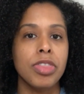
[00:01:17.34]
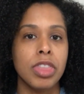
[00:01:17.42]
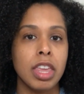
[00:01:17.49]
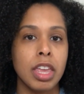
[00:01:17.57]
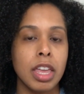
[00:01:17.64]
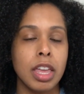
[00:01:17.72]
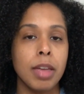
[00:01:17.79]

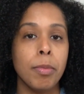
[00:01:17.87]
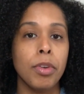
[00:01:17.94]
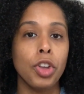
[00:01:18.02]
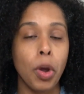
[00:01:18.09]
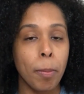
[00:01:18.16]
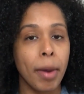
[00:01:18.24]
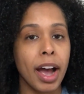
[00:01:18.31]
the
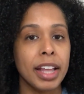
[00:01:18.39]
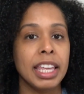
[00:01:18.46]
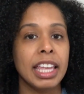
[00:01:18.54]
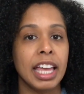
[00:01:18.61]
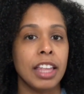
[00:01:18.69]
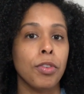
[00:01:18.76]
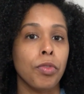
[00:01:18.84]
your body
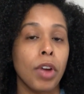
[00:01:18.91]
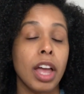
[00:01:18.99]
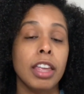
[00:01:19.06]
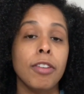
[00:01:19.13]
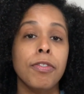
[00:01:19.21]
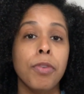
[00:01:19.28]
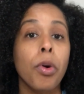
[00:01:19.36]
getting
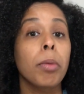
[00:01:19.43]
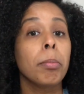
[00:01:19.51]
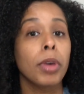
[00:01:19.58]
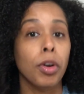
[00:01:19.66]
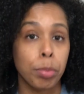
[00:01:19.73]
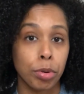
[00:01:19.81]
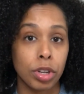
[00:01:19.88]
ready for
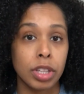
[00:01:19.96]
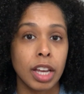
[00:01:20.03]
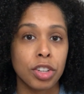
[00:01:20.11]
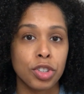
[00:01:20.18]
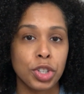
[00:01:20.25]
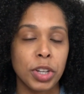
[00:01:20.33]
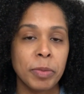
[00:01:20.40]
milk
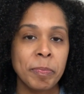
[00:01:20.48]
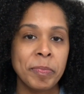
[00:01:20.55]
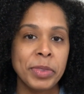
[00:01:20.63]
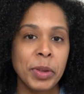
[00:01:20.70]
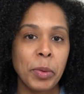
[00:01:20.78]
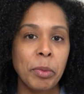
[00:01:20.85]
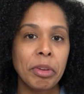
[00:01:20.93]
production.
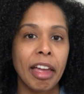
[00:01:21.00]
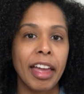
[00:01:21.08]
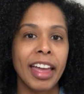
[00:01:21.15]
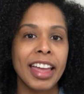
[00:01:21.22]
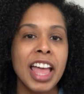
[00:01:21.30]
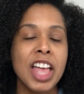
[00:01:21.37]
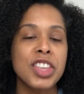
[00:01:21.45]

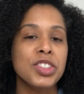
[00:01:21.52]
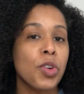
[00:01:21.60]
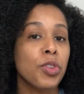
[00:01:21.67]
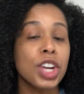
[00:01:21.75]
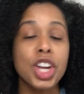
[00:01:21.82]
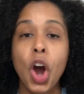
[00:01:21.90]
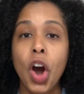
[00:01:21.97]
Okay, so
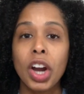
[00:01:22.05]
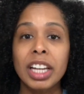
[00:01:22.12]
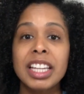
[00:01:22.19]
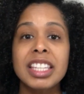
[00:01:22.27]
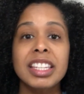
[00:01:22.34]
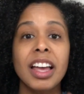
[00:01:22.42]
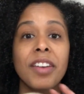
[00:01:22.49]

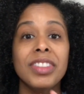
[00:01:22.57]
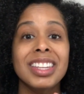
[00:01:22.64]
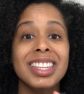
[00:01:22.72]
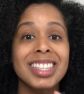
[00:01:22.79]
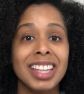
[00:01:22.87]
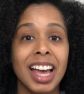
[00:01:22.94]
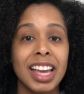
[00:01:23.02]
regardless of the
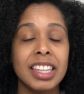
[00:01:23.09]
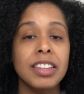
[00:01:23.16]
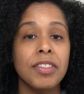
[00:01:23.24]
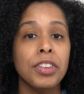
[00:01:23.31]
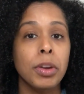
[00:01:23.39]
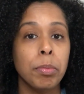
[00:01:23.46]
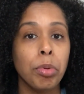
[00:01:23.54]
size
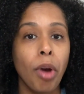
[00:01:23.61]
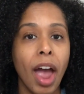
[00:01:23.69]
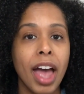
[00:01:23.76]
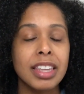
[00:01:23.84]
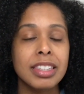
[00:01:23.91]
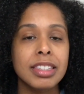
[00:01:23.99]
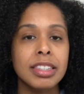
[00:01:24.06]
of your
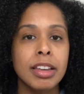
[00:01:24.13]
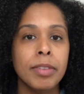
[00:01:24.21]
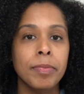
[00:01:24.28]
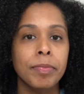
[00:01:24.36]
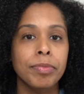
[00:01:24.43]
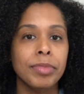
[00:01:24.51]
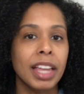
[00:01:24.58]
breasts,
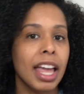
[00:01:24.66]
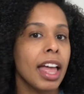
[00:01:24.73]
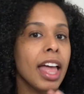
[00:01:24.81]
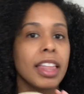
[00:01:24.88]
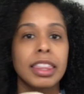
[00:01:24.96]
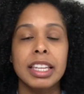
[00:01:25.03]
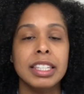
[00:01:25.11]

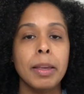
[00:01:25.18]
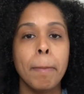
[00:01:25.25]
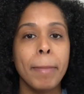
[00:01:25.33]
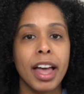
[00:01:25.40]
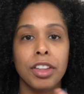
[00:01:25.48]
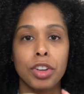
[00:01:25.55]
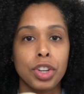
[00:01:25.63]
it doesn't
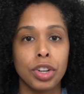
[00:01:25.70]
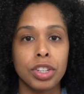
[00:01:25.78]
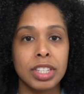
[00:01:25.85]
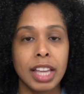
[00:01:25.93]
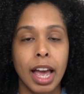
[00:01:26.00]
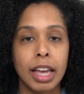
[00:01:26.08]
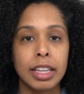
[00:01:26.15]
matter your
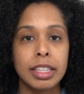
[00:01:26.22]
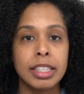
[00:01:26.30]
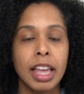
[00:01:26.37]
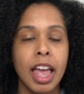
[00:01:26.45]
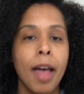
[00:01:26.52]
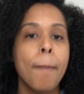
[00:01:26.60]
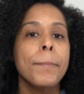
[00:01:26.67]
size,
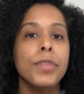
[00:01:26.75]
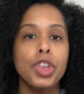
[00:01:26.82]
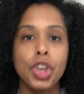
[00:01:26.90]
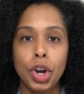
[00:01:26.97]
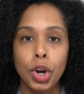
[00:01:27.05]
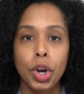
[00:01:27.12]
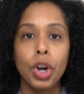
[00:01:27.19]

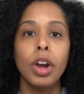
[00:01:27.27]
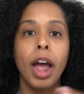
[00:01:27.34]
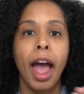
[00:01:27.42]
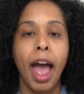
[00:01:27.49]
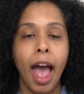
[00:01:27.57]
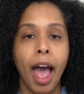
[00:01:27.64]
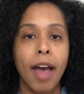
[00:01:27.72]
you
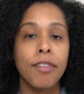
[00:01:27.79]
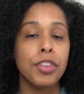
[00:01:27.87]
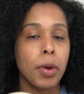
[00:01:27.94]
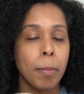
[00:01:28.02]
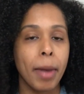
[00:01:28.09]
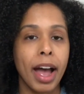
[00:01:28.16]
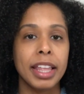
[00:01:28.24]
have your
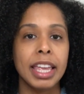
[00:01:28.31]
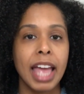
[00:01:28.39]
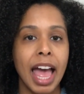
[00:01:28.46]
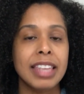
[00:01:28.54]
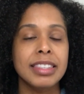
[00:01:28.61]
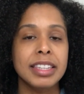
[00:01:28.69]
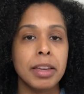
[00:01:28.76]
body
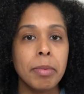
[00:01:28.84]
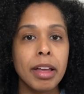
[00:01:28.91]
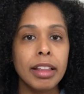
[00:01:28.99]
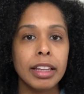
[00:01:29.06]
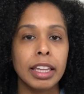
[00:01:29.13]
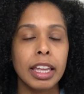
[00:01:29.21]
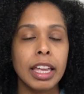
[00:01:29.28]
has the
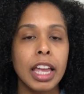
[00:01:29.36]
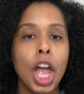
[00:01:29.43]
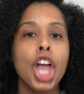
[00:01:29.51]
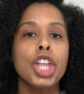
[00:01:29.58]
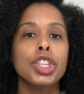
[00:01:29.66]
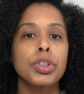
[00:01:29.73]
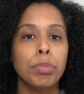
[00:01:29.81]
ability
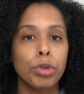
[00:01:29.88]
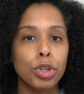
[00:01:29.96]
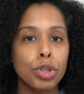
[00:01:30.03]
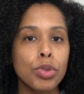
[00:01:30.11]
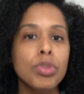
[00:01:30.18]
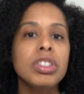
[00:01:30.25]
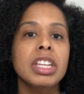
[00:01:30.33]
to
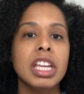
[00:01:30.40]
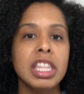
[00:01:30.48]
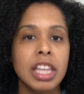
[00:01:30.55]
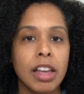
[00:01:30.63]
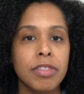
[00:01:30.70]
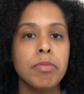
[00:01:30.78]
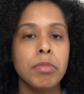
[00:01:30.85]
produce
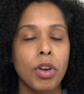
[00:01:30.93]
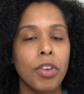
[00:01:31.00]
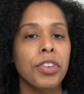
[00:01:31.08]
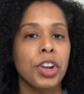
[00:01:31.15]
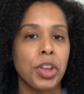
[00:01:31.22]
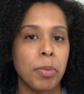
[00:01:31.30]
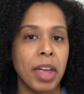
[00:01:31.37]
enough milk for
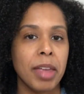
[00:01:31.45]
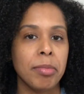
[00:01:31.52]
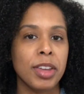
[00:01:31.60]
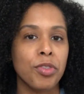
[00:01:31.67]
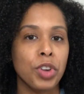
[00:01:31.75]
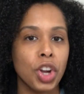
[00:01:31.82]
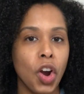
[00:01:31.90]
your
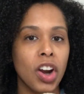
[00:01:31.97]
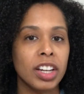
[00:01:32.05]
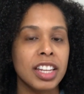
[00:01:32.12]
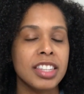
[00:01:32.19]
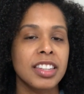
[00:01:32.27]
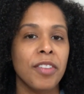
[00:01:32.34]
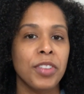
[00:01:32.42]
baby
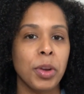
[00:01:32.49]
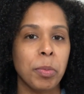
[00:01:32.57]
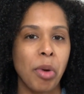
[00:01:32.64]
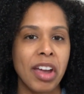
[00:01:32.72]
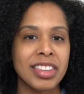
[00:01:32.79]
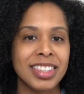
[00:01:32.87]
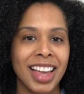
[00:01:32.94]
regardless of your
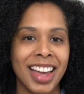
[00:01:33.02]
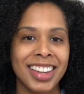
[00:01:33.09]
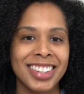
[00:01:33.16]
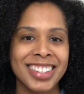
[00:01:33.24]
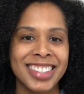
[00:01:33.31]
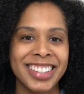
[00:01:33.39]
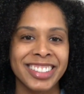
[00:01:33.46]
breast
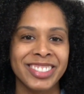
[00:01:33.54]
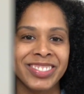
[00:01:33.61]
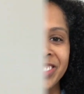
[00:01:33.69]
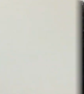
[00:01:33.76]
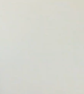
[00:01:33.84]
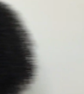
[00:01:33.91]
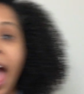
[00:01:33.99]
size.
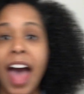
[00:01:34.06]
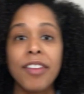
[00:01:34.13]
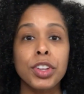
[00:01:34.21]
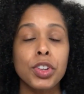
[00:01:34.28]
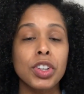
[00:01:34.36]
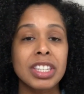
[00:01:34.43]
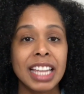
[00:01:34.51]
So after
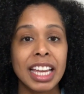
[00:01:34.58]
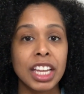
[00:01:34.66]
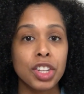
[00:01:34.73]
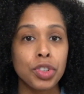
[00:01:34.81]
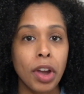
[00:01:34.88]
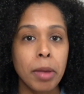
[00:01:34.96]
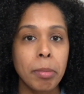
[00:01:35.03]
your second
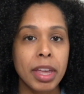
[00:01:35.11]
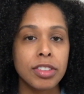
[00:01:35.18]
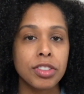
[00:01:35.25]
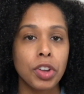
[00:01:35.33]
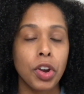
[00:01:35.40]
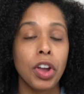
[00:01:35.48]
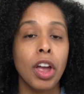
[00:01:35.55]

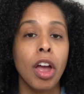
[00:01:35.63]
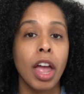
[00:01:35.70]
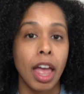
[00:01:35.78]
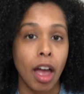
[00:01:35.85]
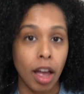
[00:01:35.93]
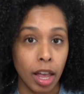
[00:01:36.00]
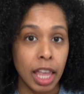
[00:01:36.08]
trimester
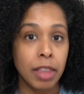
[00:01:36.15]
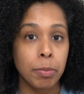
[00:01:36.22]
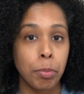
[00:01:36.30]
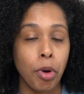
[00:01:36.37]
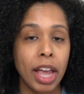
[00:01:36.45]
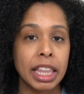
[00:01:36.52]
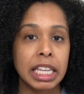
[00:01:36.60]
in
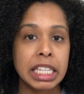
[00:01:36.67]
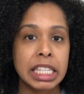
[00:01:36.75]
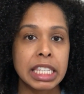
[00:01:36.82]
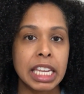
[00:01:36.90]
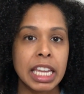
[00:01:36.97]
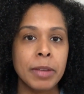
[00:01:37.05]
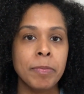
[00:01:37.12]

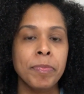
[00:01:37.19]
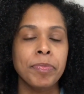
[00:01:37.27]
pregnancy,